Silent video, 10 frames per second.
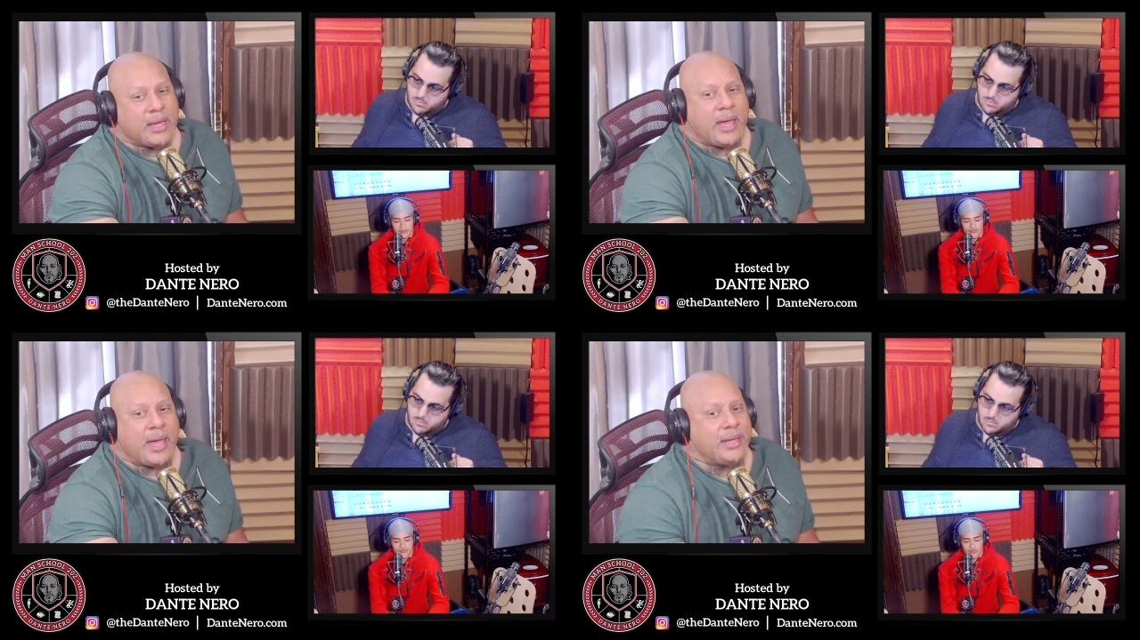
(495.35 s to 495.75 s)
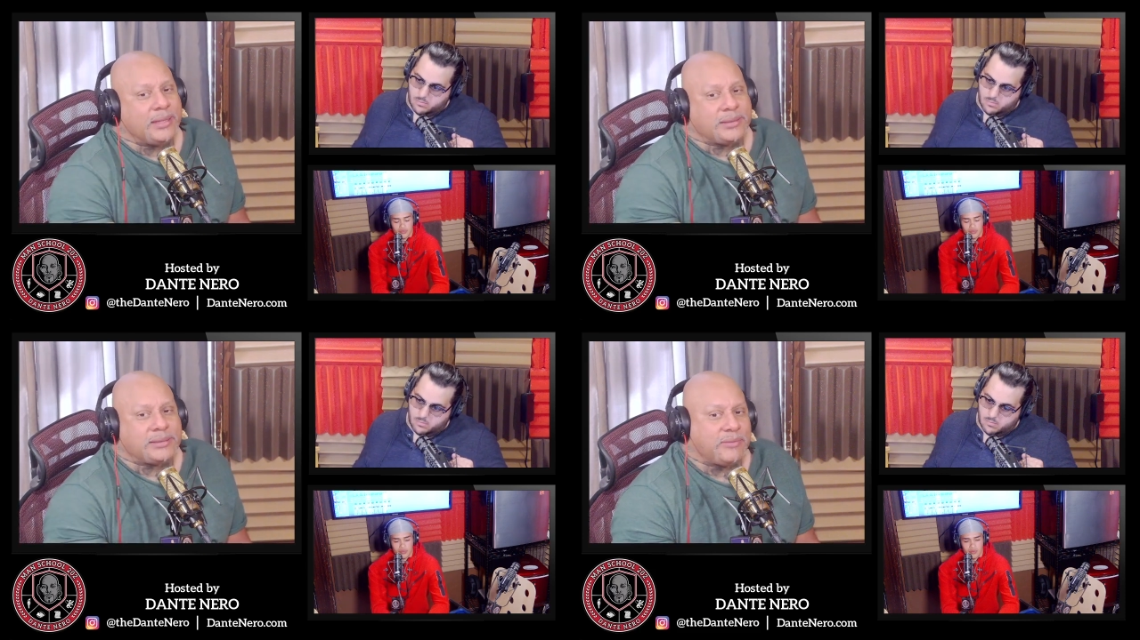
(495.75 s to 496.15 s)
Speaker 1: hey,
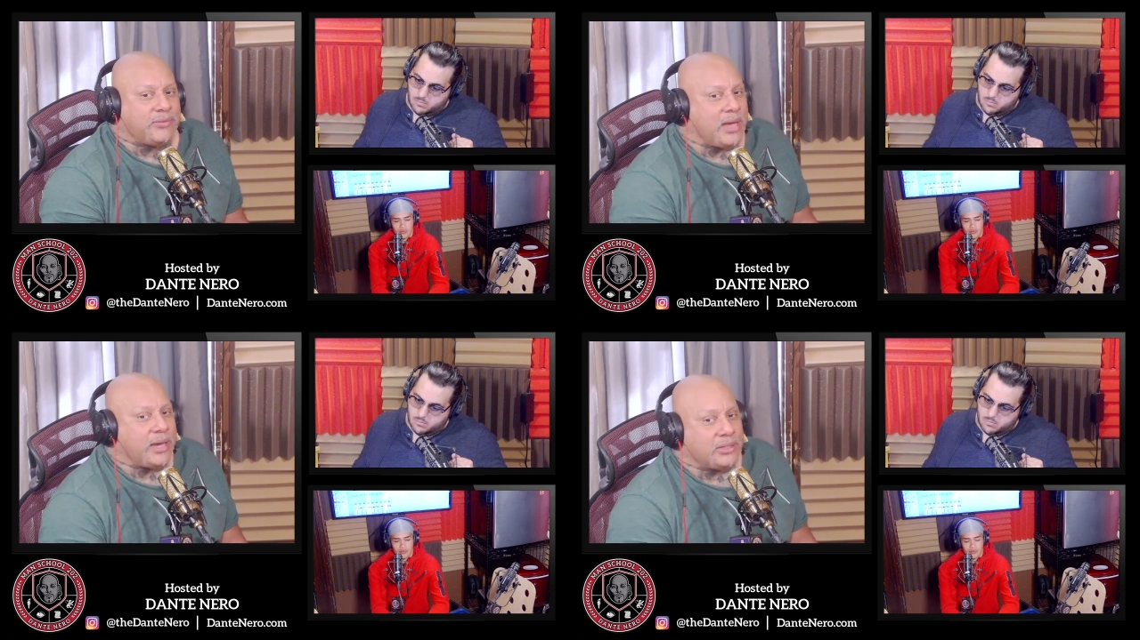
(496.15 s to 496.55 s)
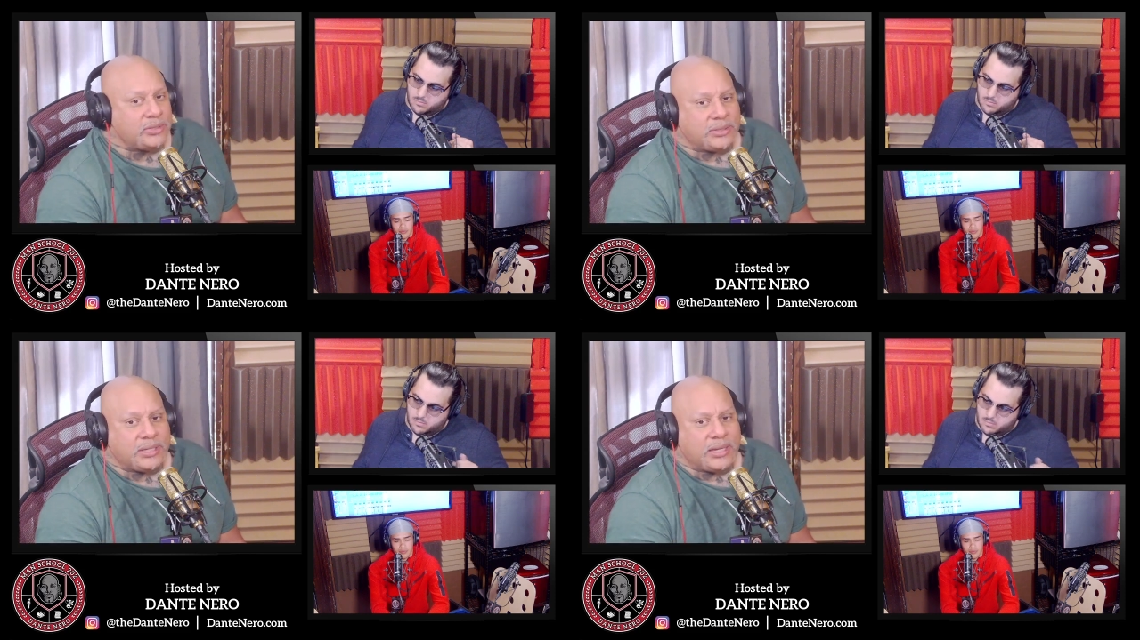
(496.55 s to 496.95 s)
listen, if you're not
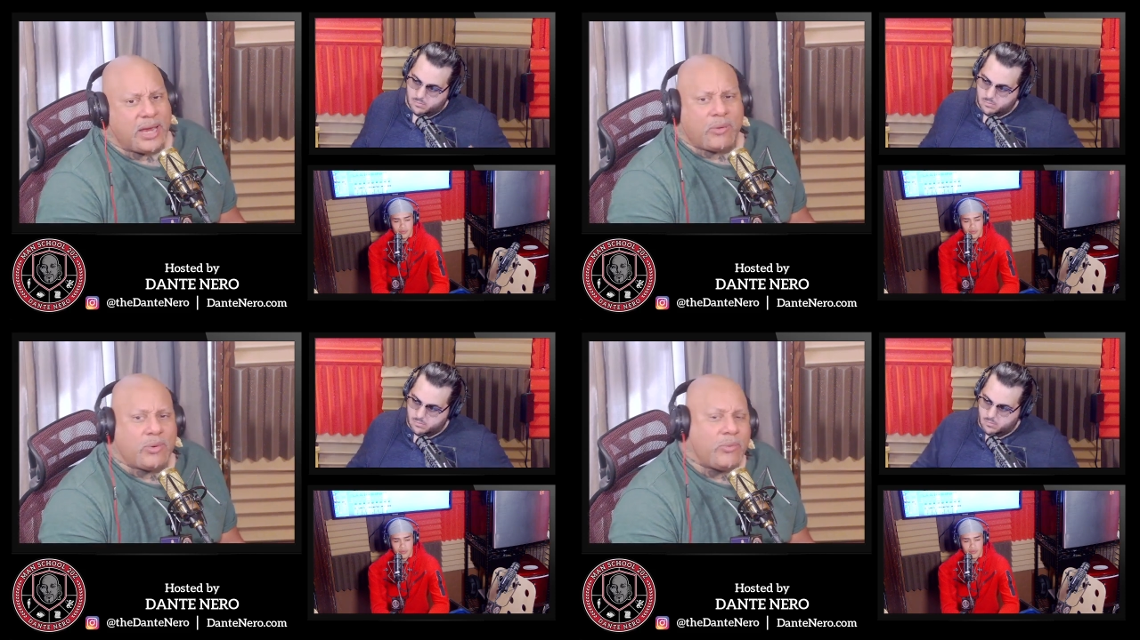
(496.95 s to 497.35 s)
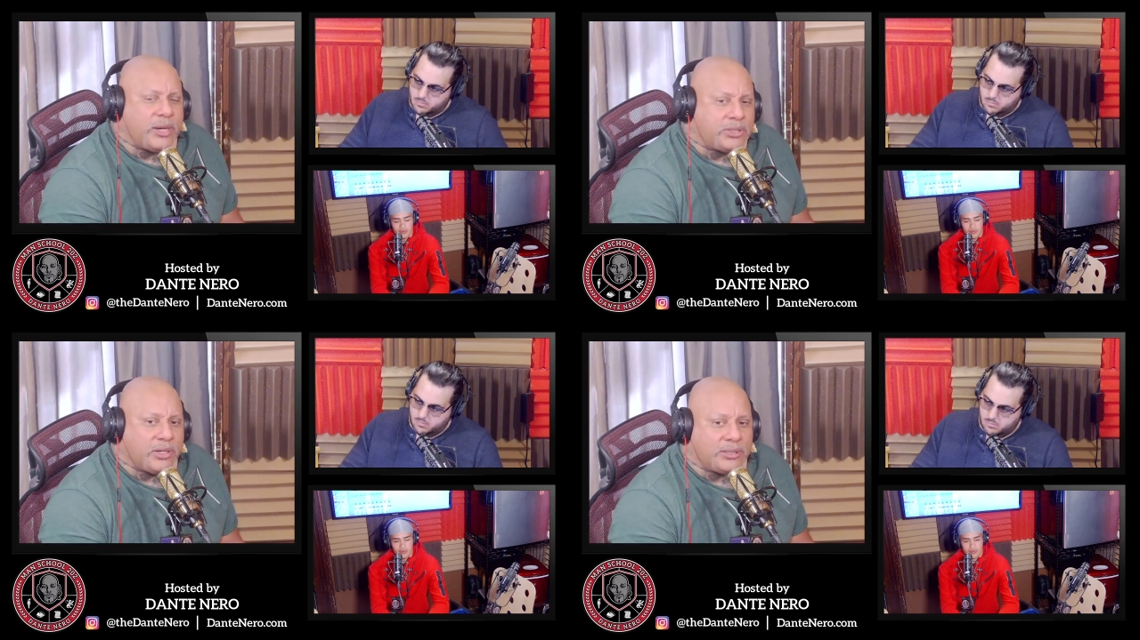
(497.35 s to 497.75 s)
interested, I don't want to
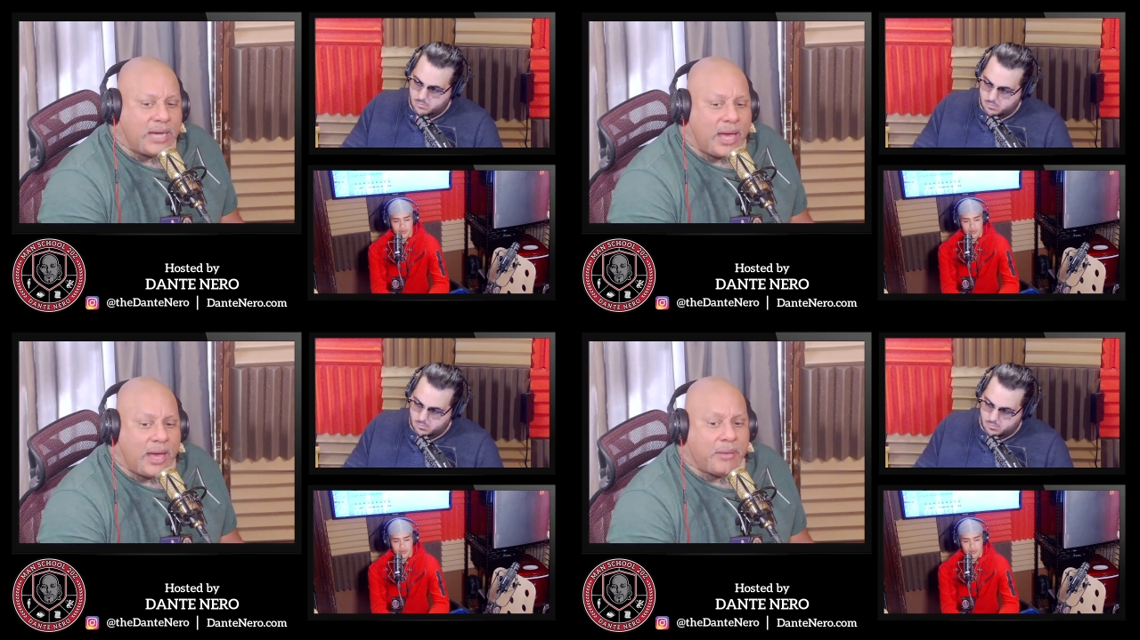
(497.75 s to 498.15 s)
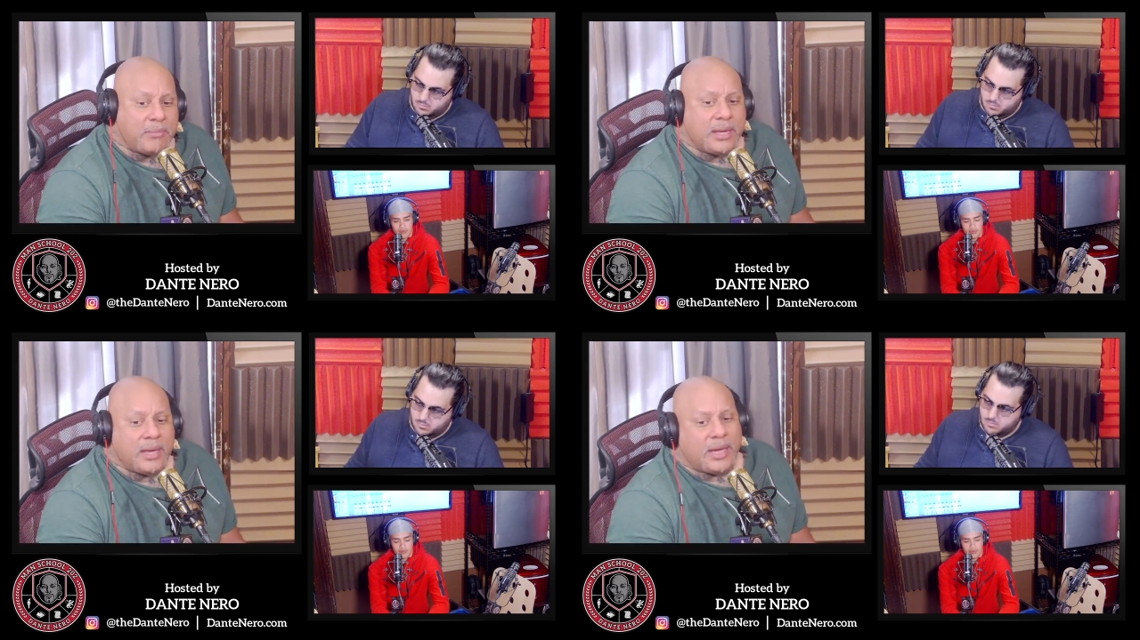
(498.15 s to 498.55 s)
waste your time,
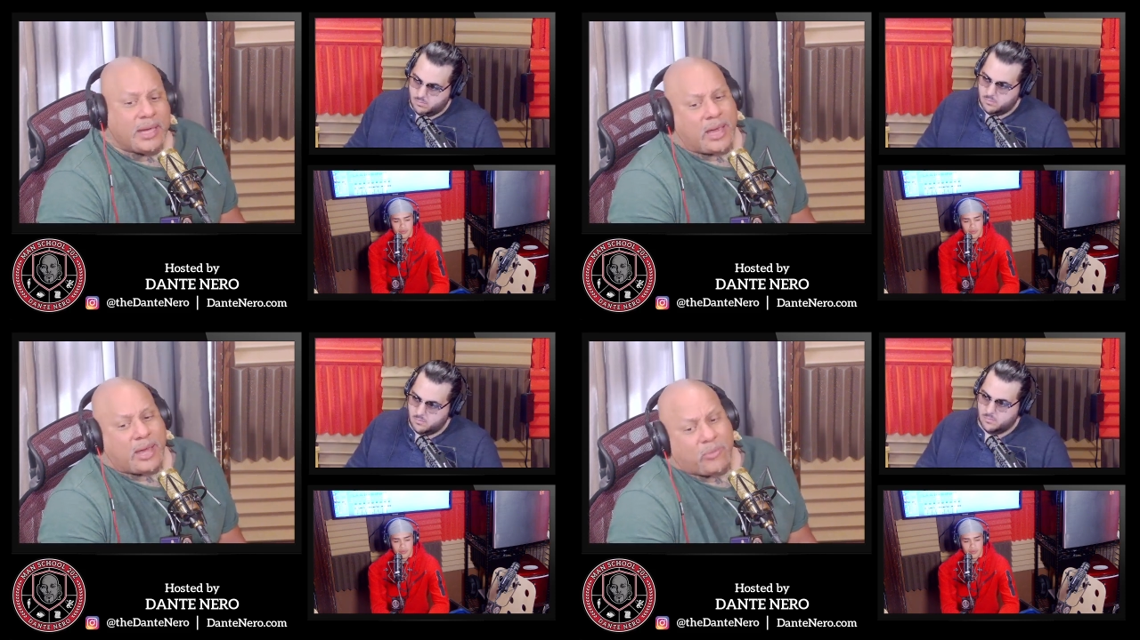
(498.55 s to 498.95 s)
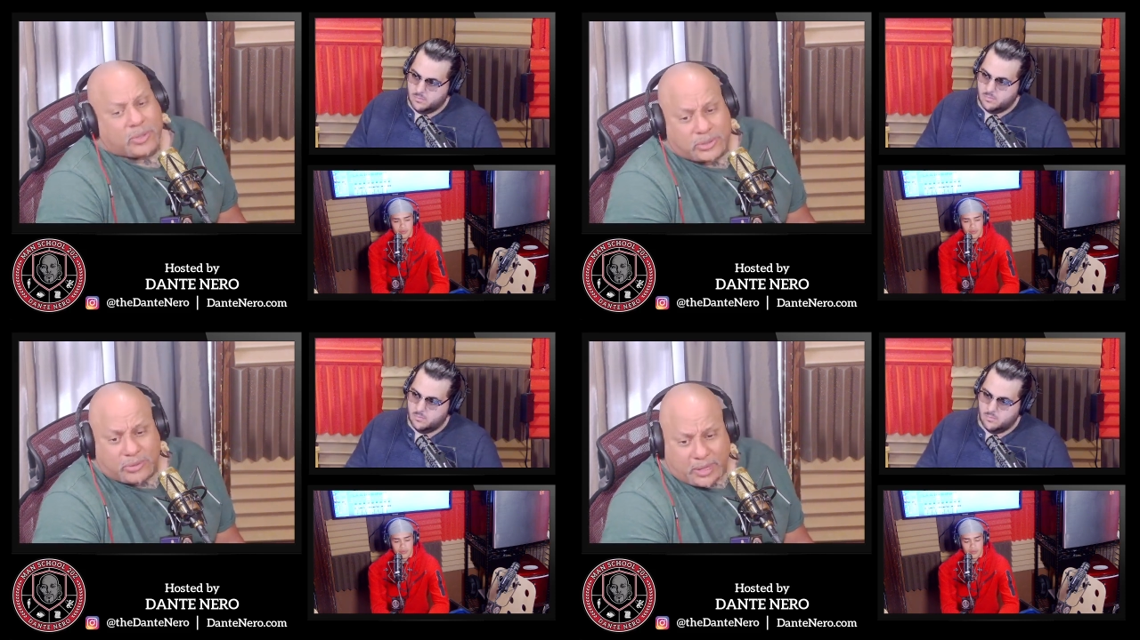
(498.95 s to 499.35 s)
and I don't want
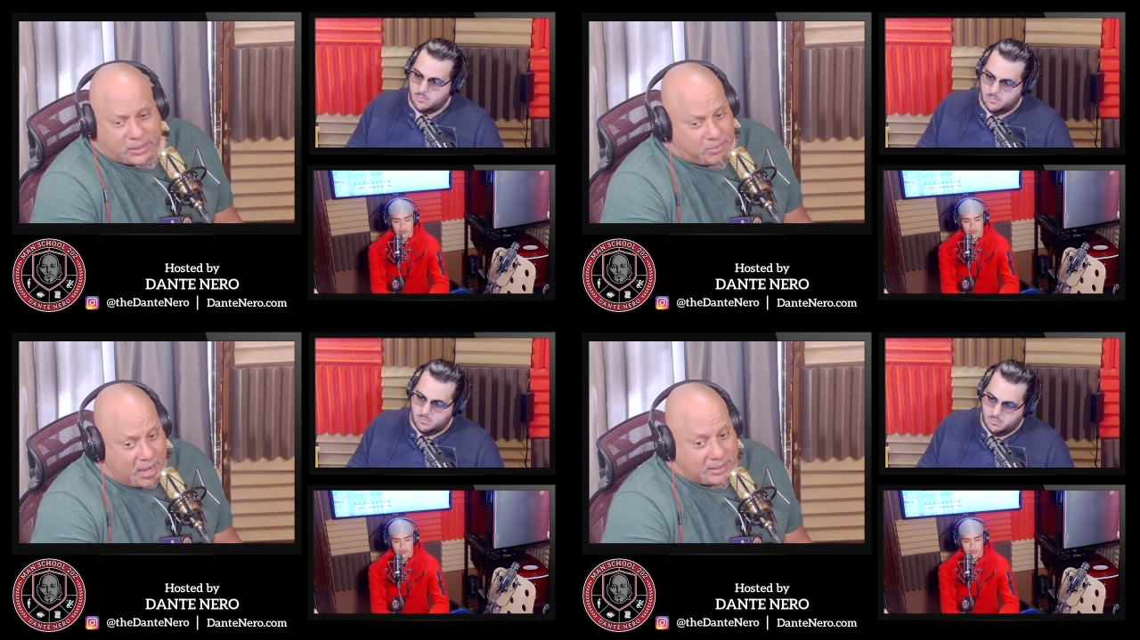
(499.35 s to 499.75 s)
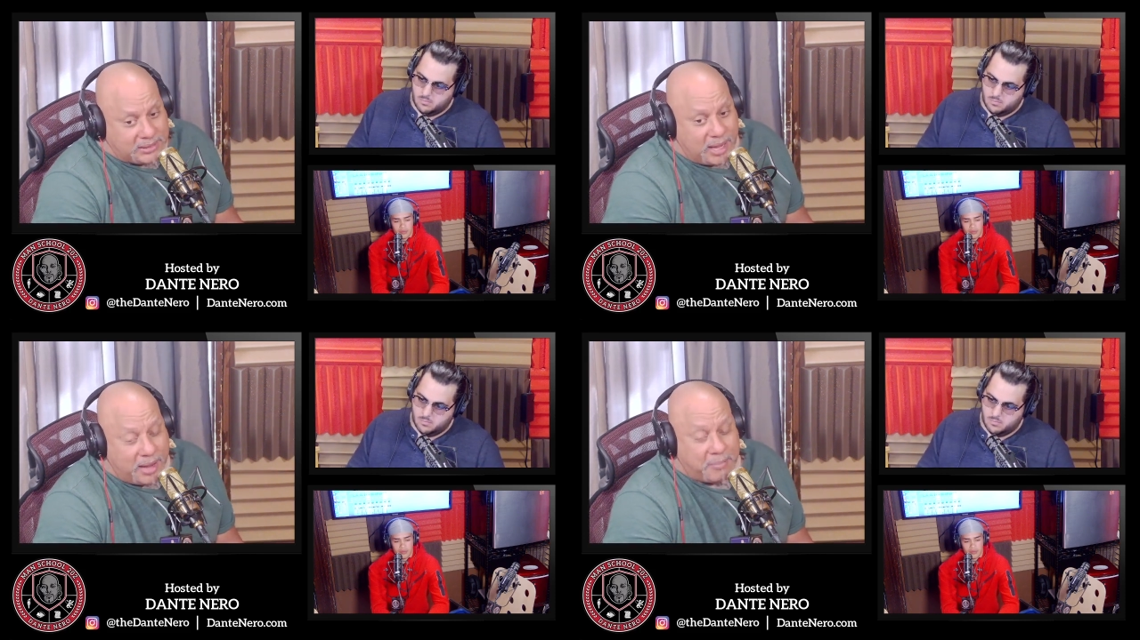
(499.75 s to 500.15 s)
you to waste my time. But